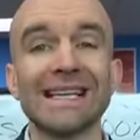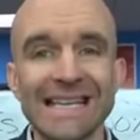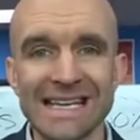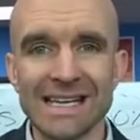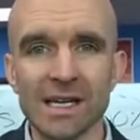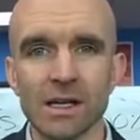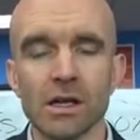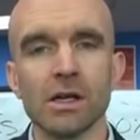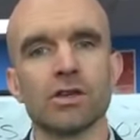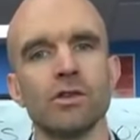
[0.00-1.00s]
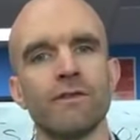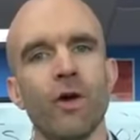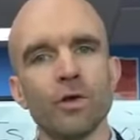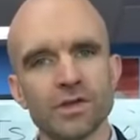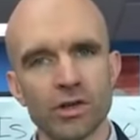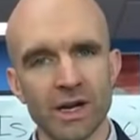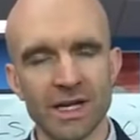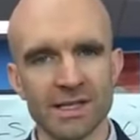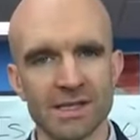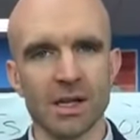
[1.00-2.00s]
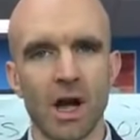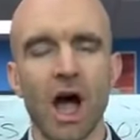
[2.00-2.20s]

lead to phone screens,